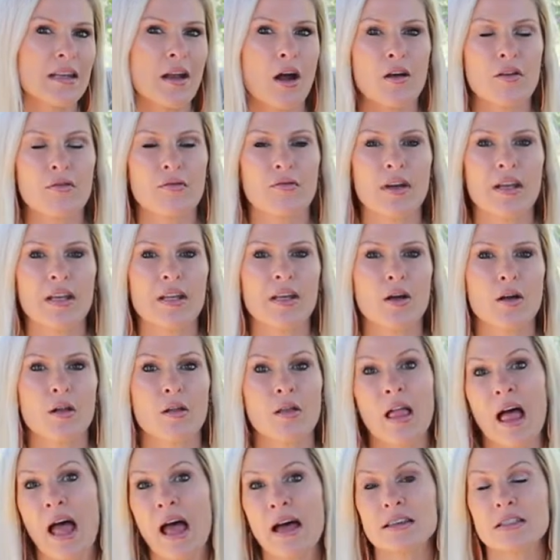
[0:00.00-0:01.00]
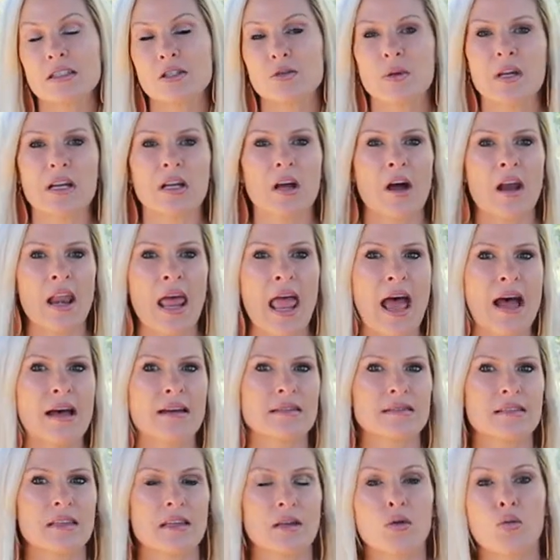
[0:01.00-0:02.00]
Our video last week on
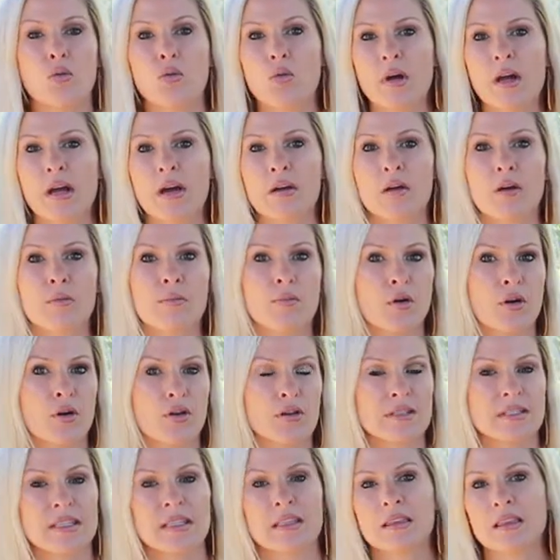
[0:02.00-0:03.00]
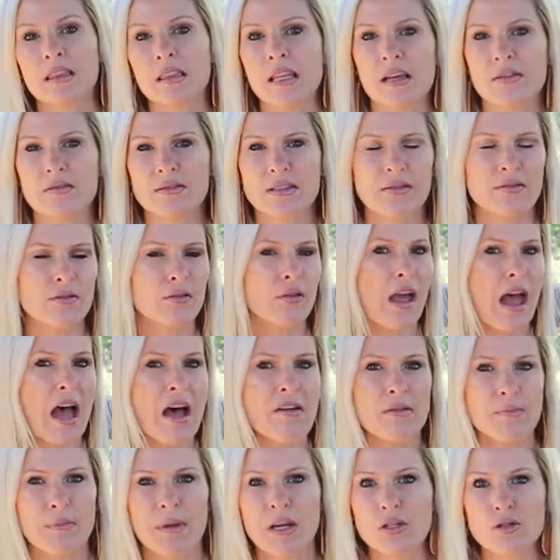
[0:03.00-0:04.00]
asking where a person lives. If you
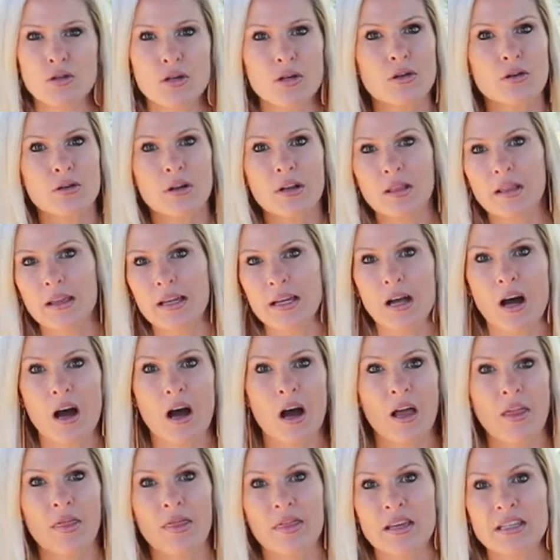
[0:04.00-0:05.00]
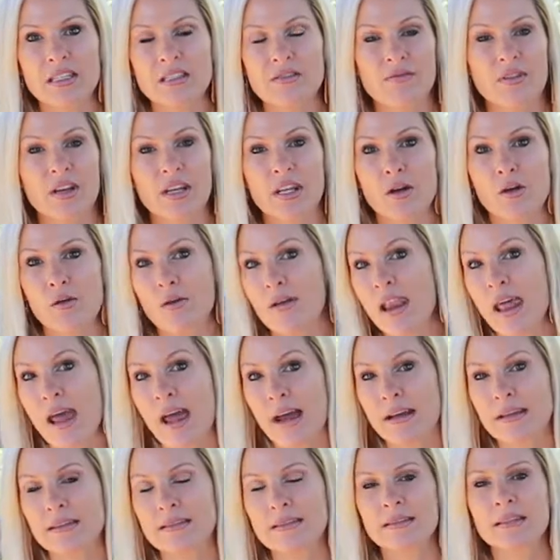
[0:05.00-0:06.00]
haven't, make sure you click on this video
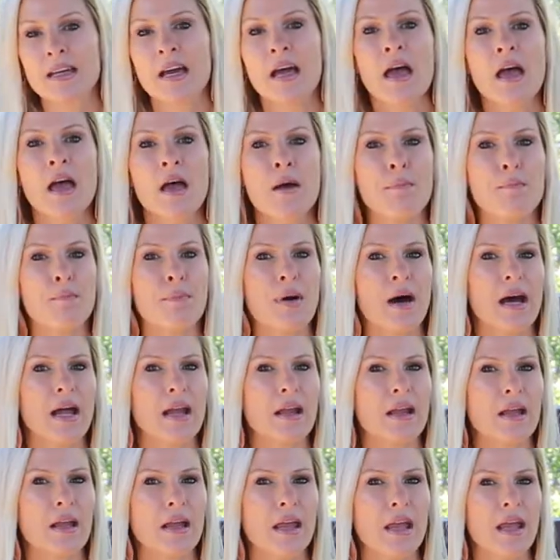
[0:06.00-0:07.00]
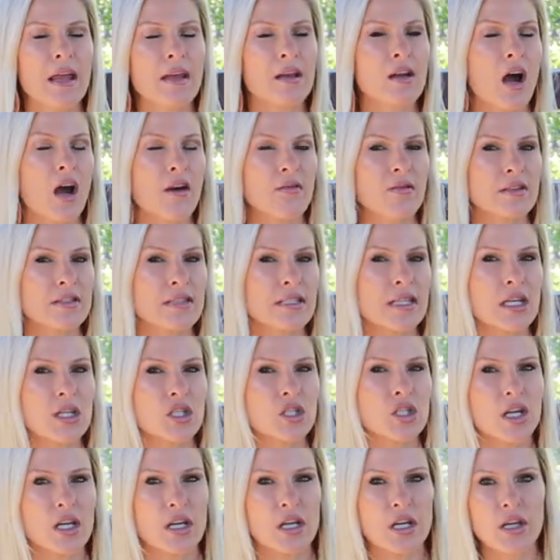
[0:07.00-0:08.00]
next. But in
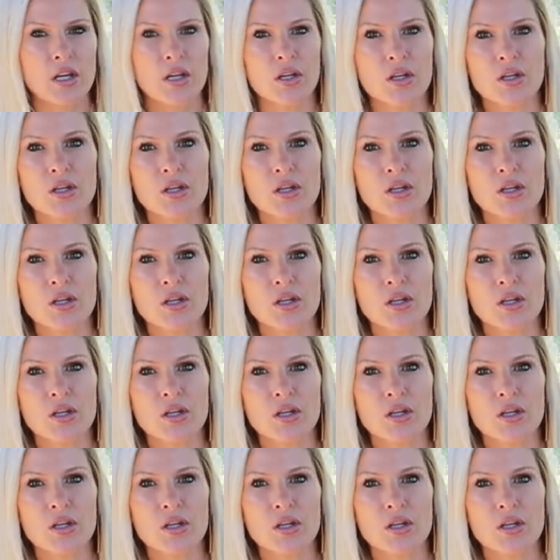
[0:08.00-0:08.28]
conversation,